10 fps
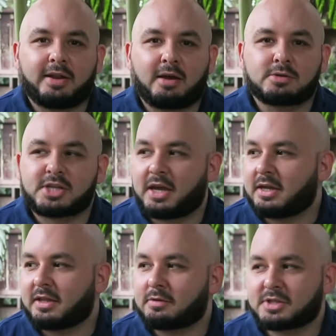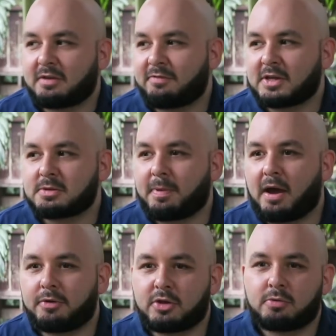And they'll say things
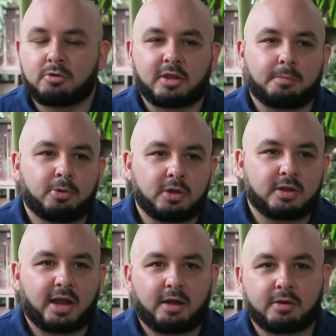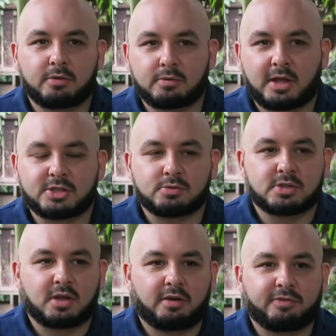about you, or they'll put you down and all that sort
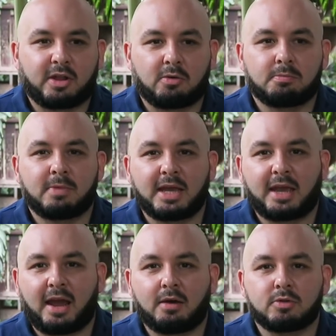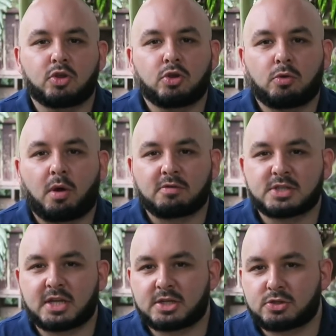of stuff, and they'll make out that you are a
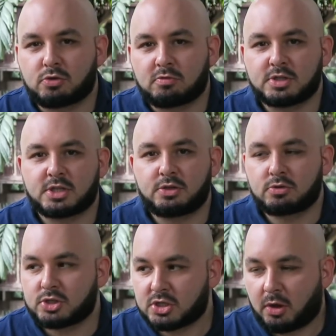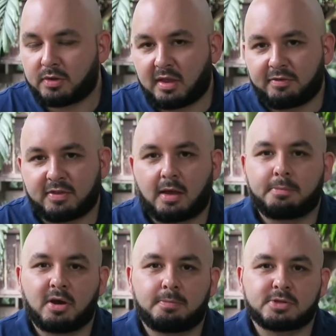sex tourist and you're just going there for
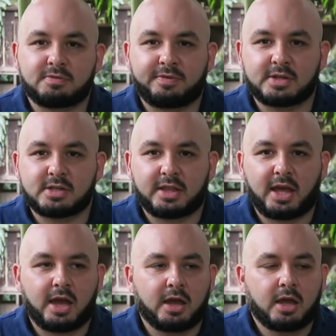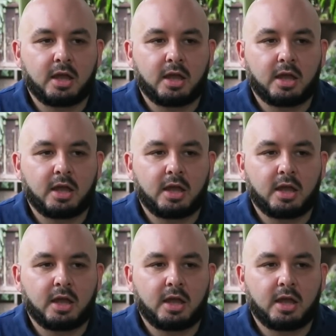that purpose and things like that.